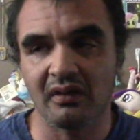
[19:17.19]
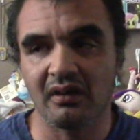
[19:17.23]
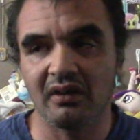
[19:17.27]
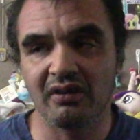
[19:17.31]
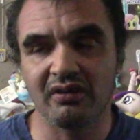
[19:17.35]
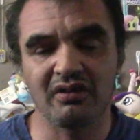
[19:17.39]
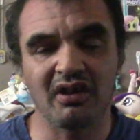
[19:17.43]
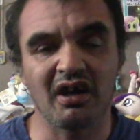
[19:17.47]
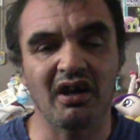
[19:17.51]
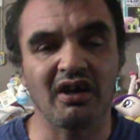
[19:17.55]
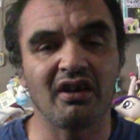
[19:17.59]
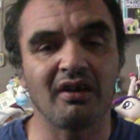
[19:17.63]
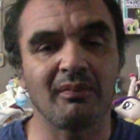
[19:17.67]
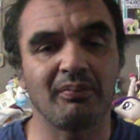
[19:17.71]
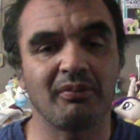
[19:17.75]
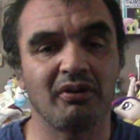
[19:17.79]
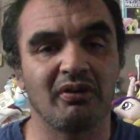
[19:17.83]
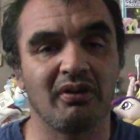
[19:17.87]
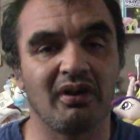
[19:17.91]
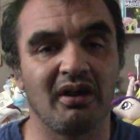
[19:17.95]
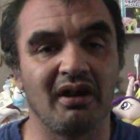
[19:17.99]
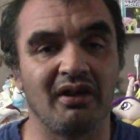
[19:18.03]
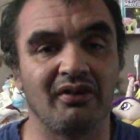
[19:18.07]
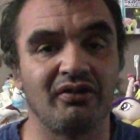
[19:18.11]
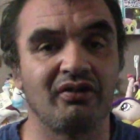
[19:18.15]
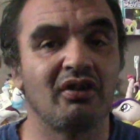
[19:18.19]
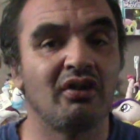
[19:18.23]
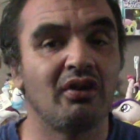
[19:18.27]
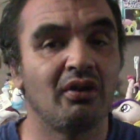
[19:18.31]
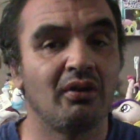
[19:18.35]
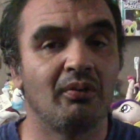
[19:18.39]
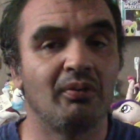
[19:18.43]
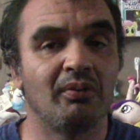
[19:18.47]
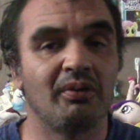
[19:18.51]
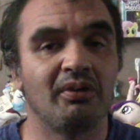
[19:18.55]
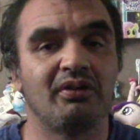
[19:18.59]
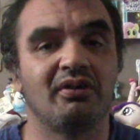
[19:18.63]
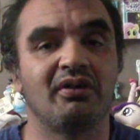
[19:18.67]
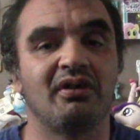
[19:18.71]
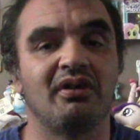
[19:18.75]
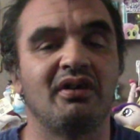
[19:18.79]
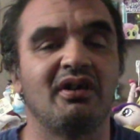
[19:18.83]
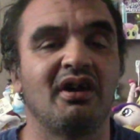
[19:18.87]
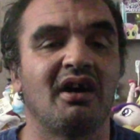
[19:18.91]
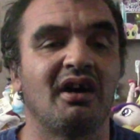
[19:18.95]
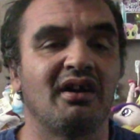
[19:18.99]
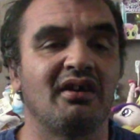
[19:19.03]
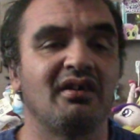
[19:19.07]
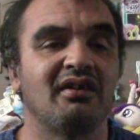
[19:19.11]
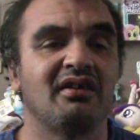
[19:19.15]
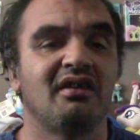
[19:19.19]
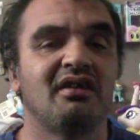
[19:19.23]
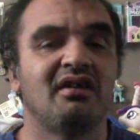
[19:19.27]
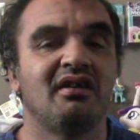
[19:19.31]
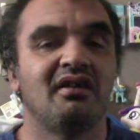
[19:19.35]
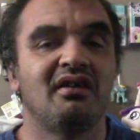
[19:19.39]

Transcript: It's not up to us whether or not